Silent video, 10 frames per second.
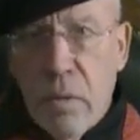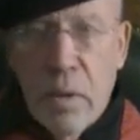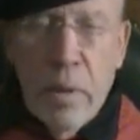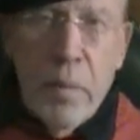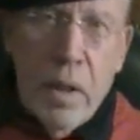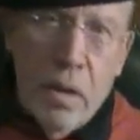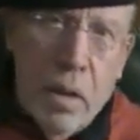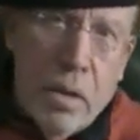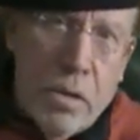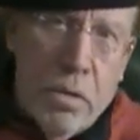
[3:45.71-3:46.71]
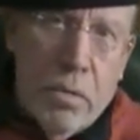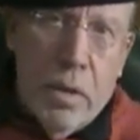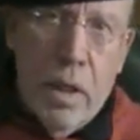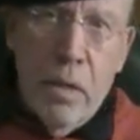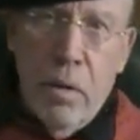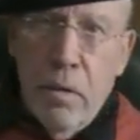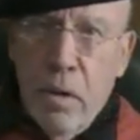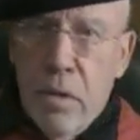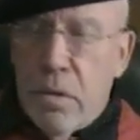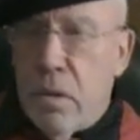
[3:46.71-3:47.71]
you know, my younger children anyway,
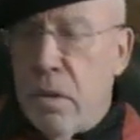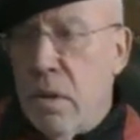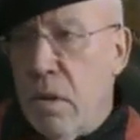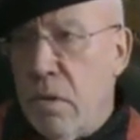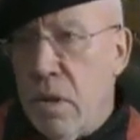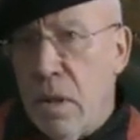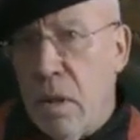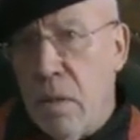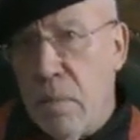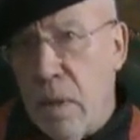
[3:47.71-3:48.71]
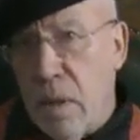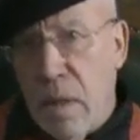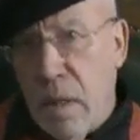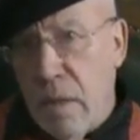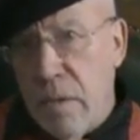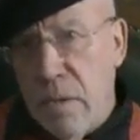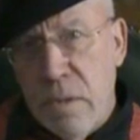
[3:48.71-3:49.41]
Rosa, you know, she can't buy a house.